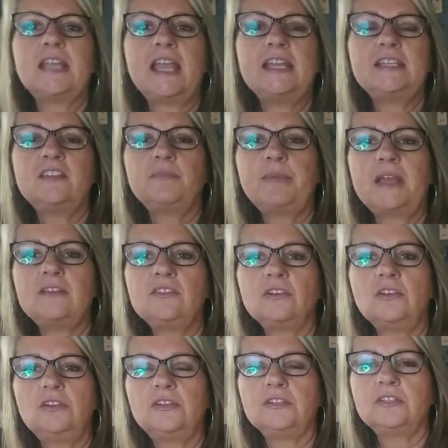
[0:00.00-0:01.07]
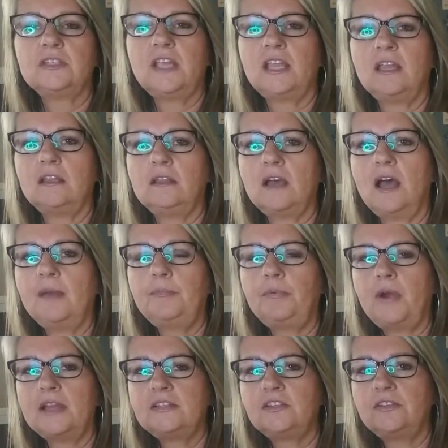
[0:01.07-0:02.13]
Ace of Pentacles in the
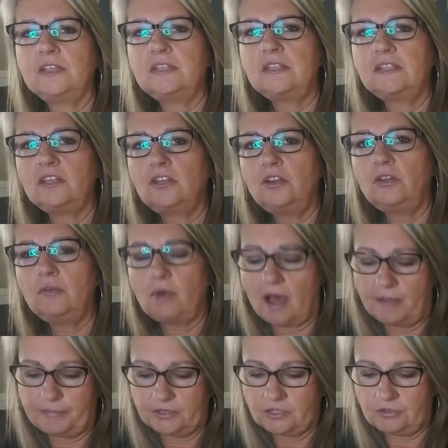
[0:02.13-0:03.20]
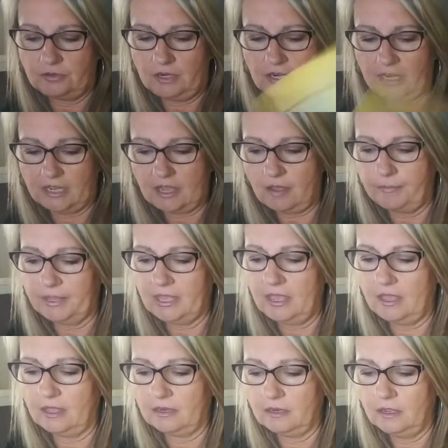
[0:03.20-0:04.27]
upright. So this is a new opportunity coming
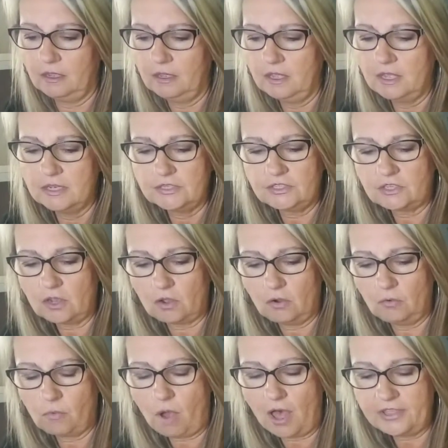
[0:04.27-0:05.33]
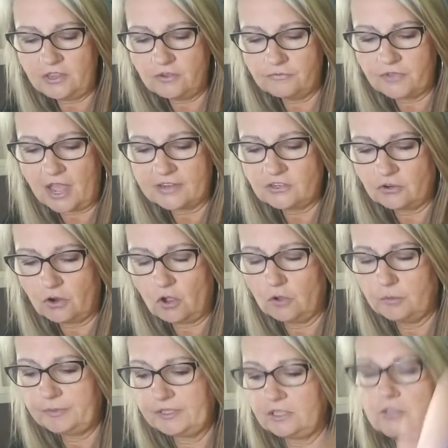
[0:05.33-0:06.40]
in. So while you've got your
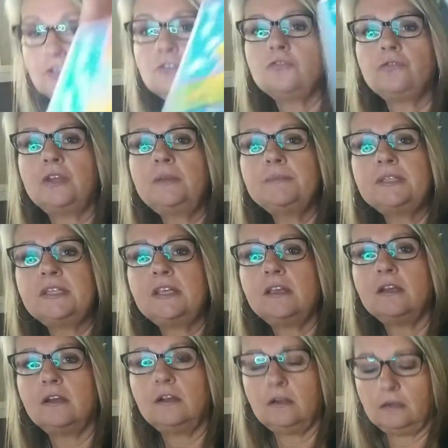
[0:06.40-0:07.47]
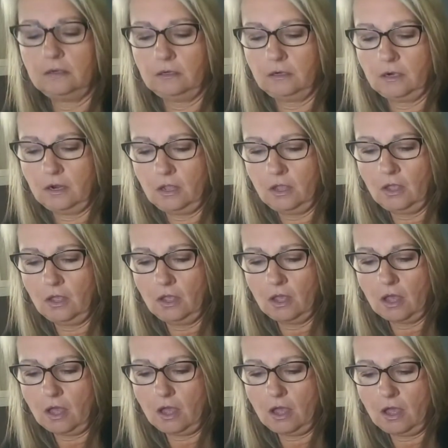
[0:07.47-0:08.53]
hopes and your dreams here,
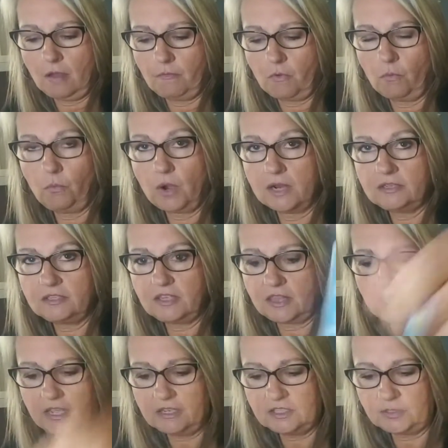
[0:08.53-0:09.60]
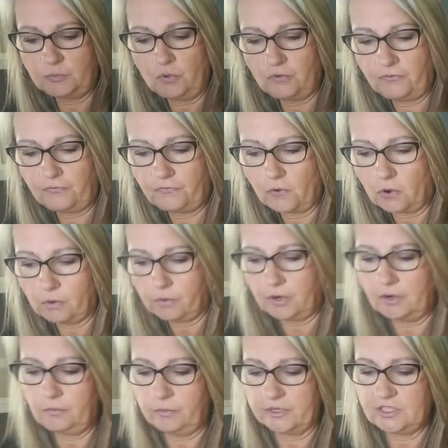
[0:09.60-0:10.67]
once things move
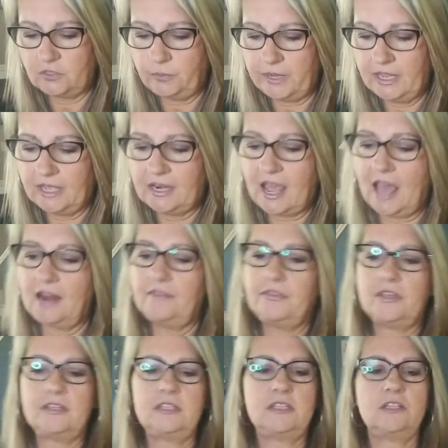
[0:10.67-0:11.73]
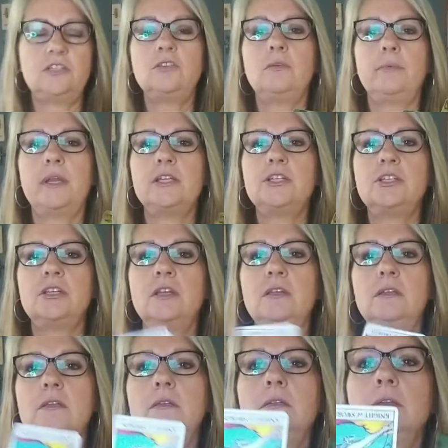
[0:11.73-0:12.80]
forward, once we get out of this situation